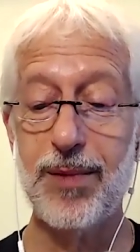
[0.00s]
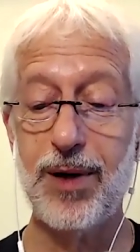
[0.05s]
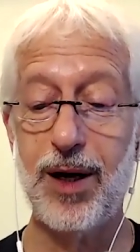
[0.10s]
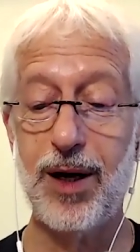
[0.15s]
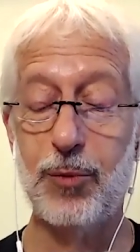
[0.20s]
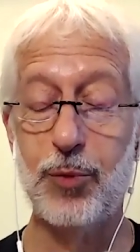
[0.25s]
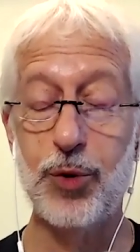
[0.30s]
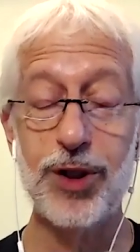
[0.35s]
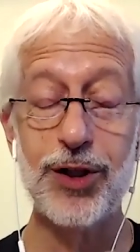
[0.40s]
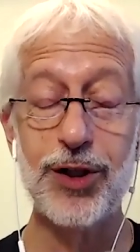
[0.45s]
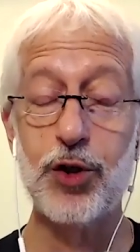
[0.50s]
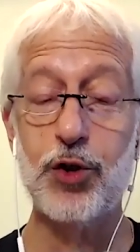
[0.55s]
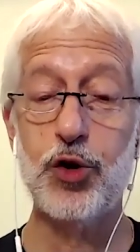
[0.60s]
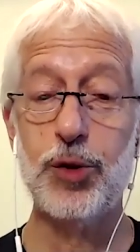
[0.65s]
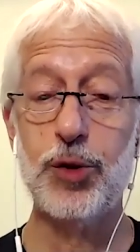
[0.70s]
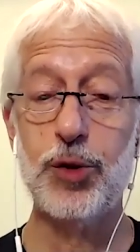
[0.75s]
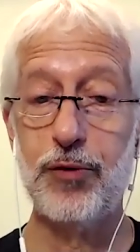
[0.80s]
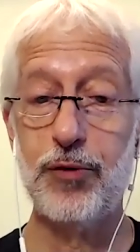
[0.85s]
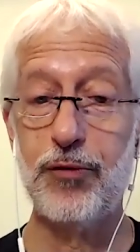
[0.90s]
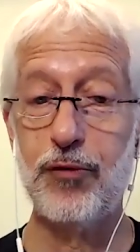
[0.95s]
a really
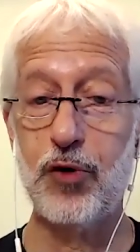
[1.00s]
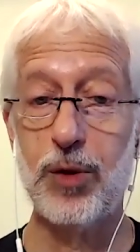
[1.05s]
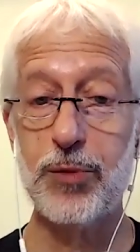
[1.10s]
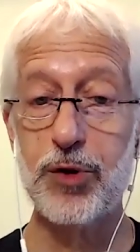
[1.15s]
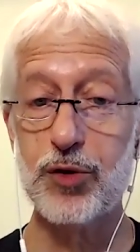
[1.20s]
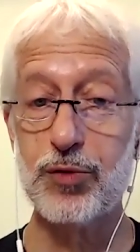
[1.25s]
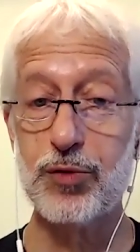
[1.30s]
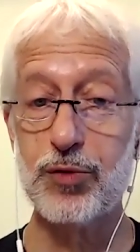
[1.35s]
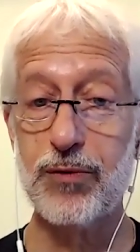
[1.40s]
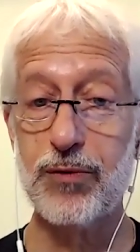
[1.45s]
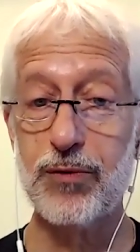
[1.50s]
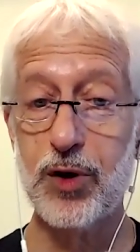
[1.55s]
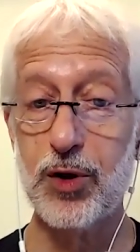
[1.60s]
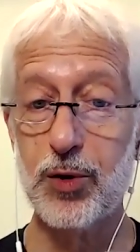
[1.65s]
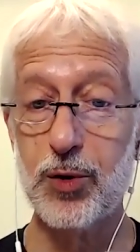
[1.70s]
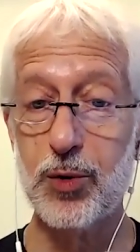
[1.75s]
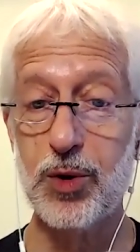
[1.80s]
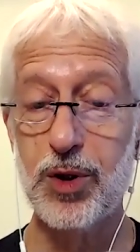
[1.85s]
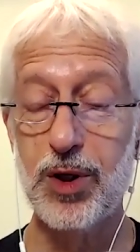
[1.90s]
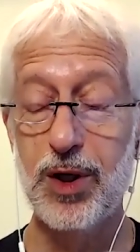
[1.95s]
good performance
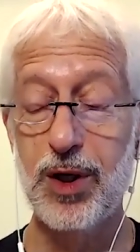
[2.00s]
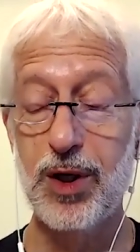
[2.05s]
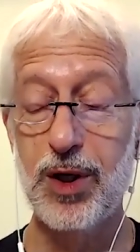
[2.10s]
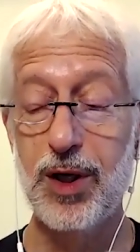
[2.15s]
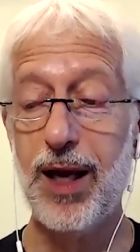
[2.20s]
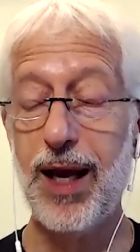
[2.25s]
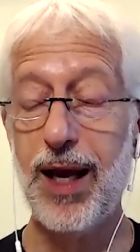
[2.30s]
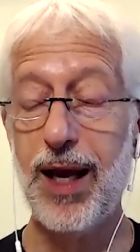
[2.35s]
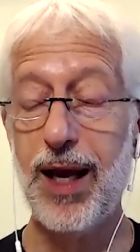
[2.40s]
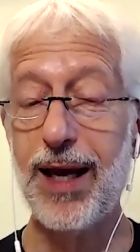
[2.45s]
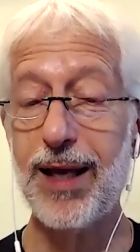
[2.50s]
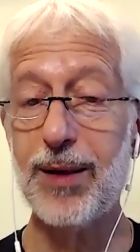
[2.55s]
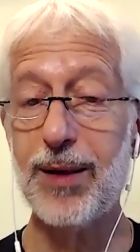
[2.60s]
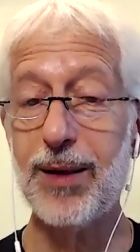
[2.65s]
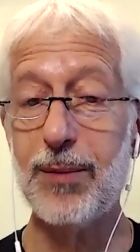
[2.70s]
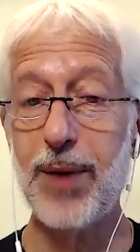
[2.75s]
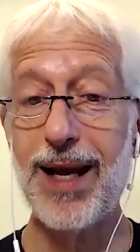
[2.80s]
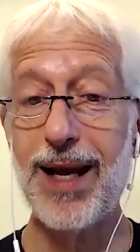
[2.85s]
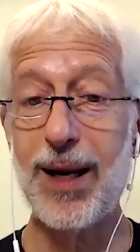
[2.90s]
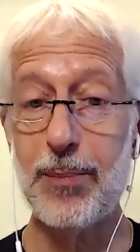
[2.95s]
review and,
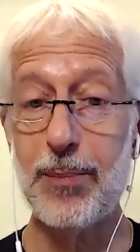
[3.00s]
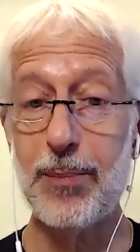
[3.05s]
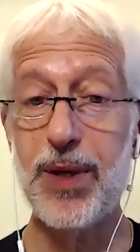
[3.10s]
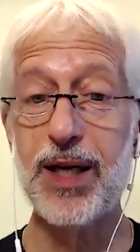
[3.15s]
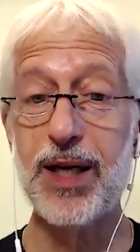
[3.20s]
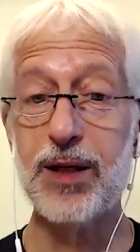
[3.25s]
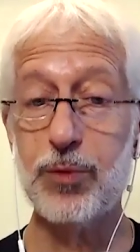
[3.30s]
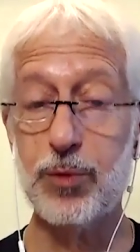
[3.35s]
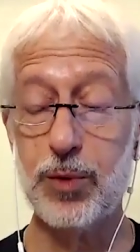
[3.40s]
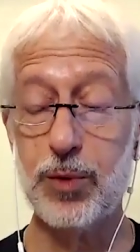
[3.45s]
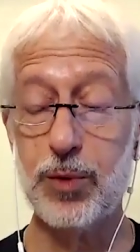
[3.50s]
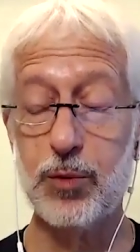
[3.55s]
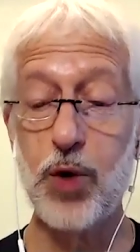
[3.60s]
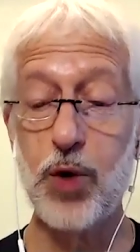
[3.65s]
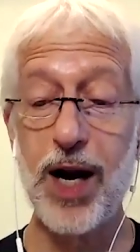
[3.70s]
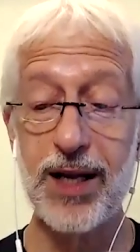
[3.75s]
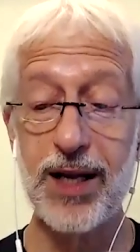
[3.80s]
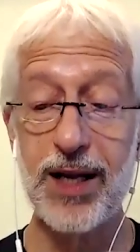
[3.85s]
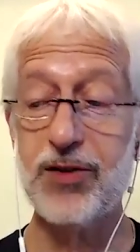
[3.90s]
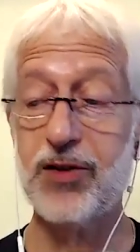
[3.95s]
and a big
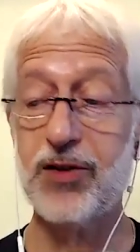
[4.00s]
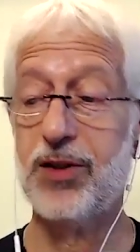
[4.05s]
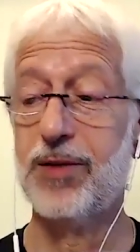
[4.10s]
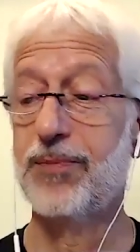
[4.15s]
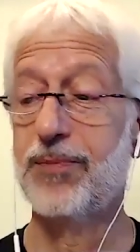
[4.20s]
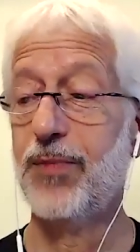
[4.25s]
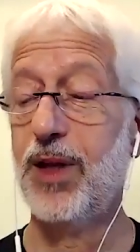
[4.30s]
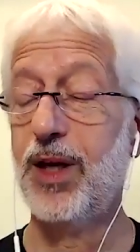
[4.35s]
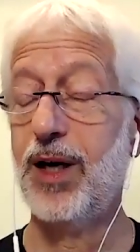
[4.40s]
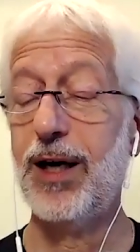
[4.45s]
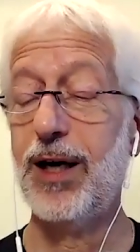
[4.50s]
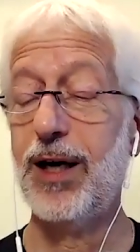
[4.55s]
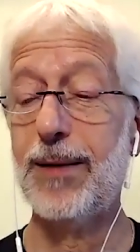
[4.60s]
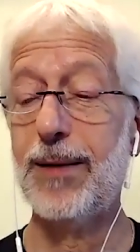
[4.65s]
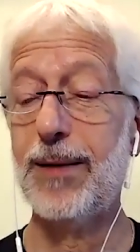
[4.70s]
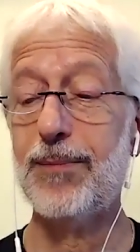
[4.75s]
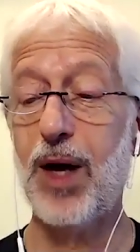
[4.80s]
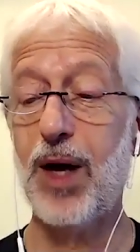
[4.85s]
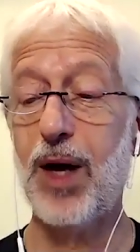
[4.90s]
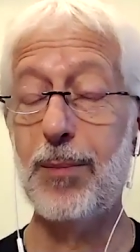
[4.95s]
raise,
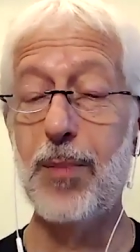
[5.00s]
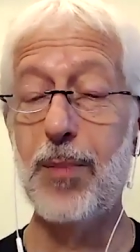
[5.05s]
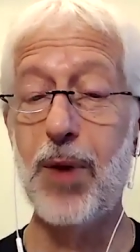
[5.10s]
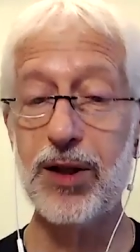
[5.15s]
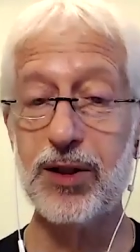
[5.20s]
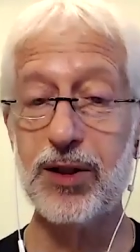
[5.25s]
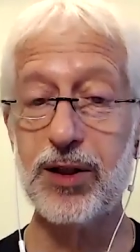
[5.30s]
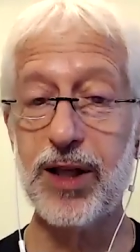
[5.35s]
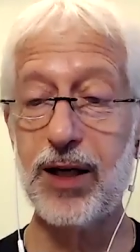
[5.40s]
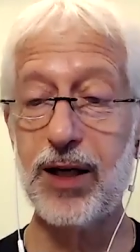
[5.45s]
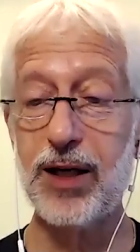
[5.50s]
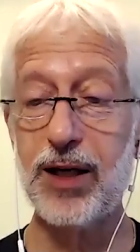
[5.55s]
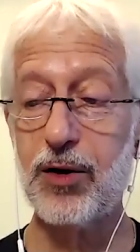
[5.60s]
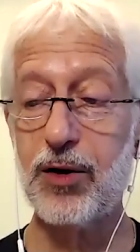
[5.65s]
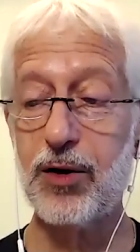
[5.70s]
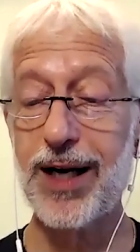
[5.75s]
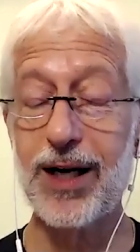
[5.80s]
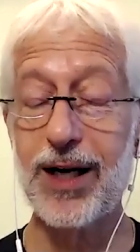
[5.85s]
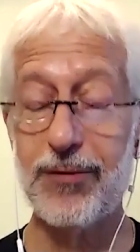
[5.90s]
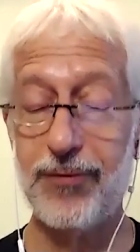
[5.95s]
um, a month
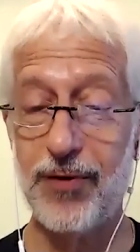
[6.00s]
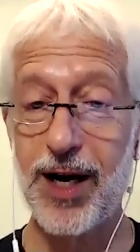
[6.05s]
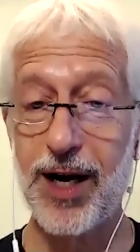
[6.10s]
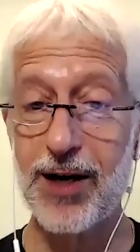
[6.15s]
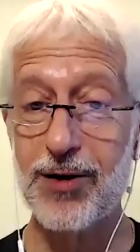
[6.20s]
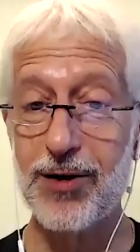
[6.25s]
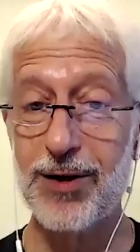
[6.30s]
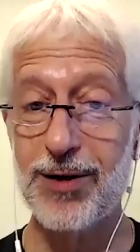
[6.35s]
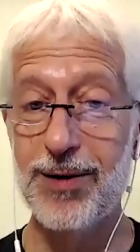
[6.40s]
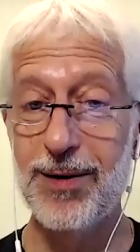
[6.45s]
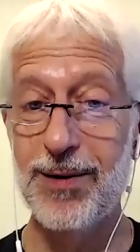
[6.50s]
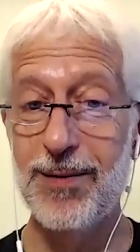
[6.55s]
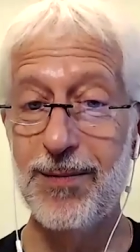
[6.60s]
later, I got fired.